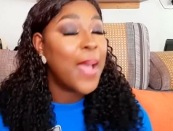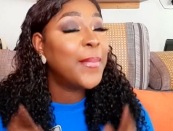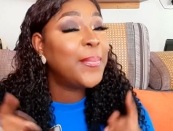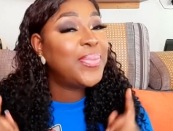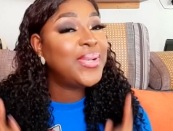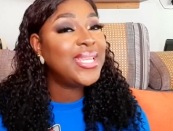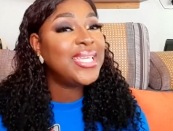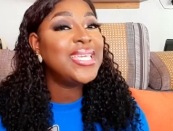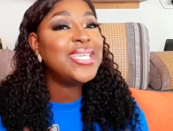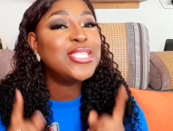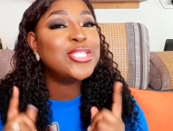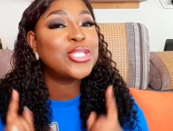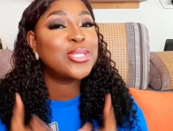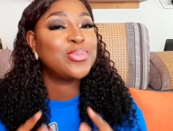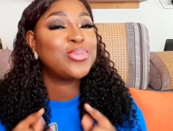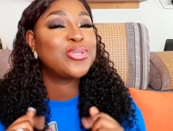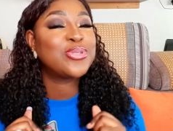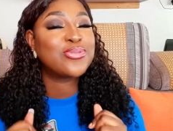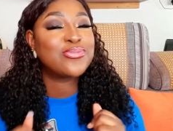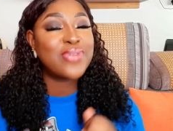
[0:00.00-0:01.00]
please
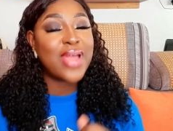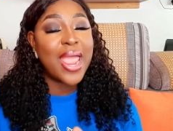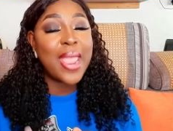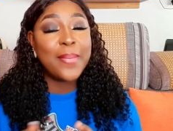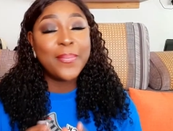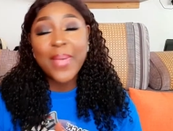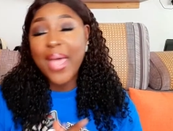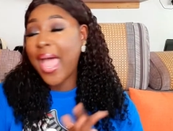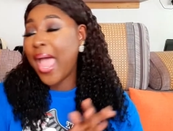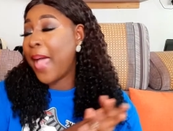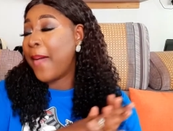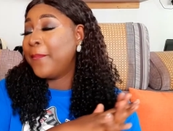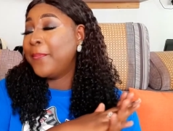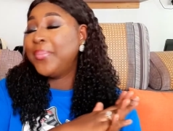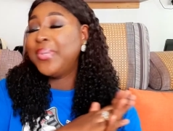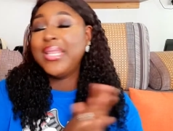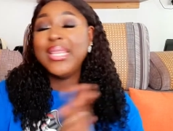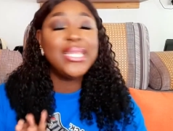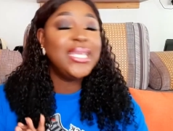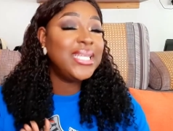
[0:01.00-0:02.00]
subscribe i'm
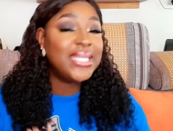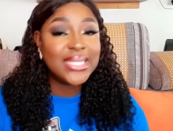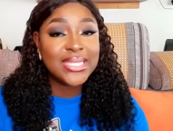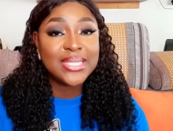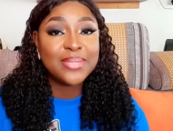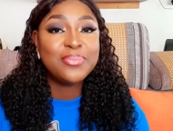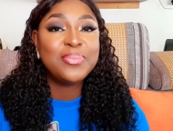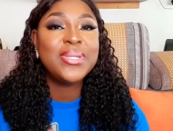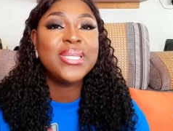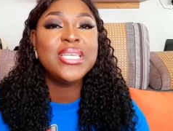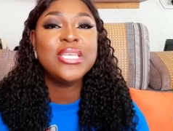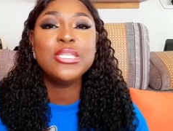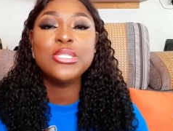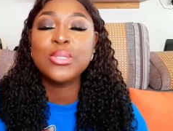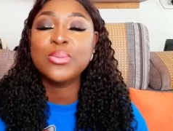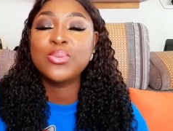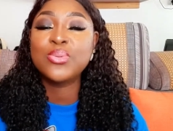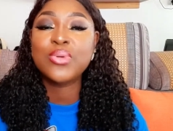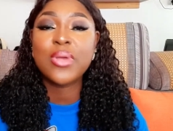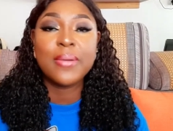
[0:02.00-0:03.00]
pleading please
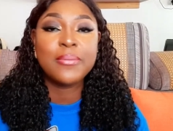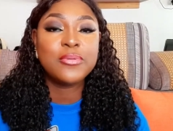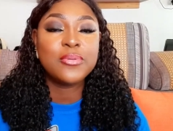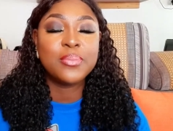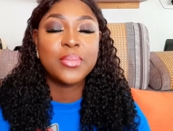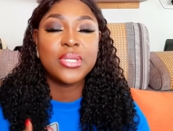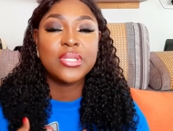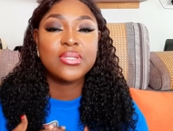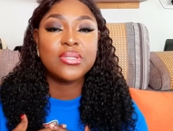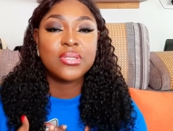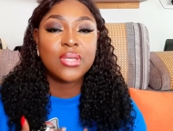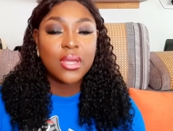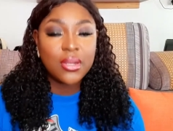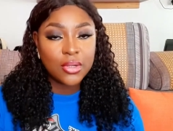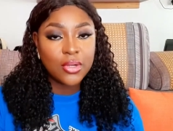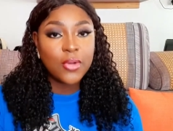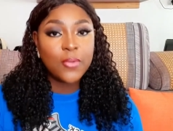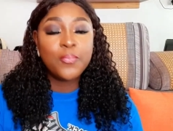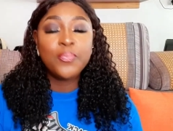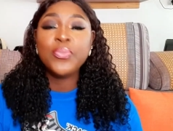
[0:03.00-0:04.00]
subscribe to my
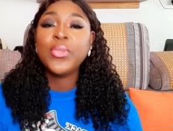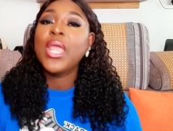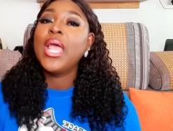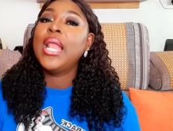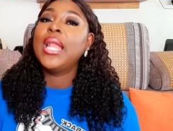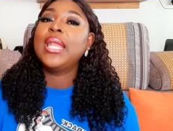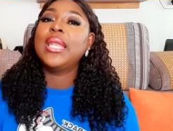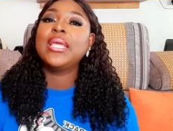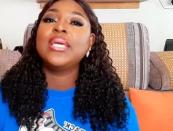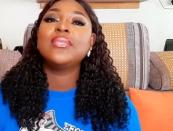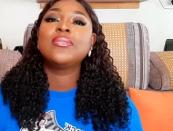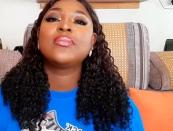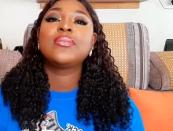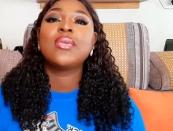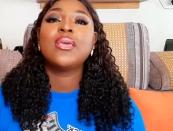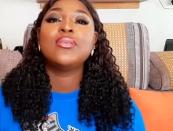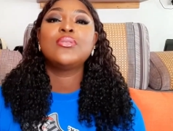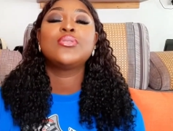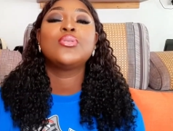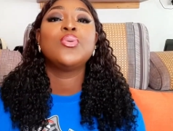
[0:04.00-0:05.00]
channel let's
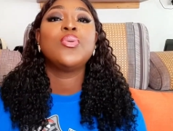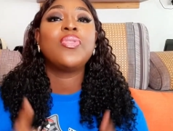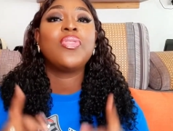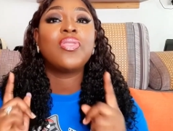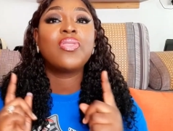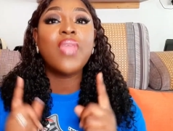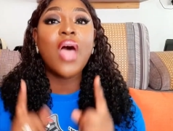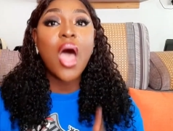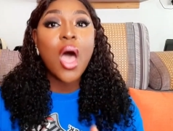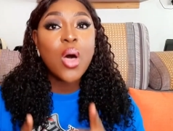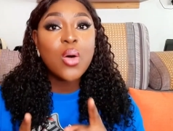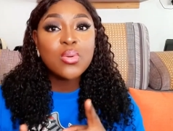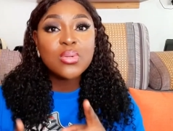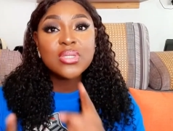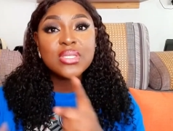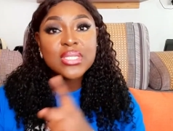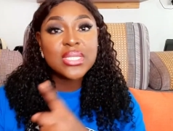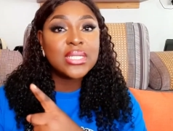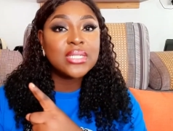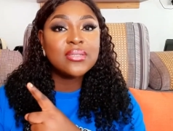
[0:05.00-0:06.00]
get to
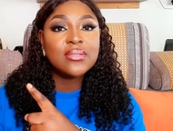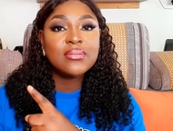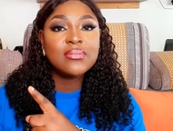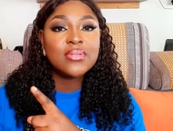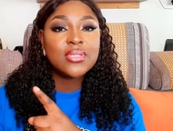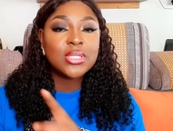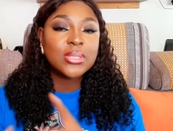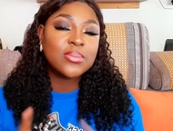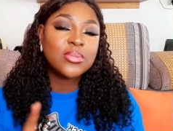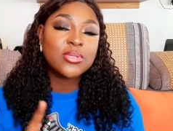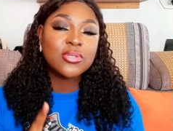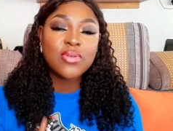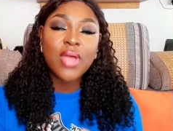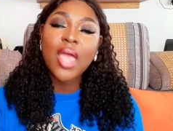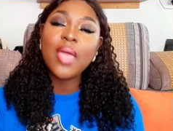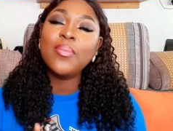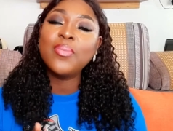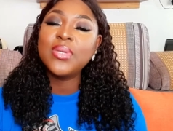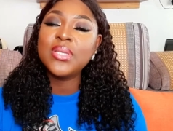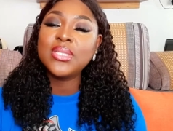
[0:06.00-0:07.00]
thousand
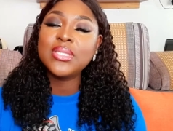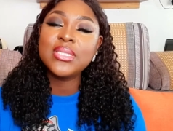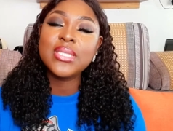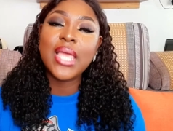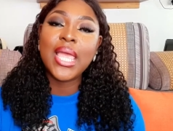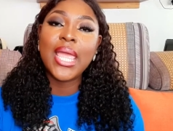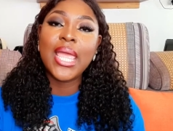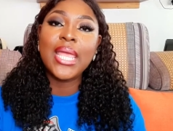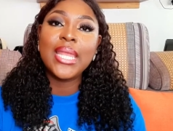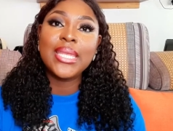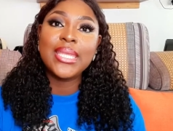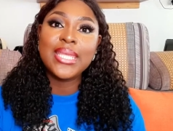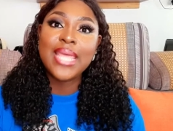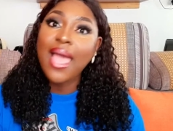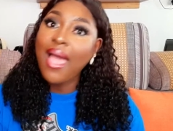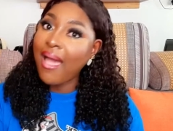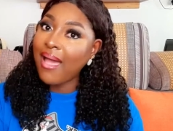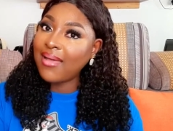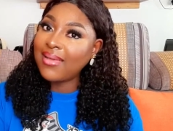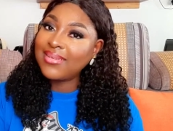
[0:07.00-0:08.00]
subscribers and
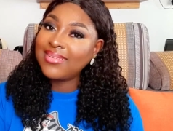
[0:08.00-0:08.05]
yeah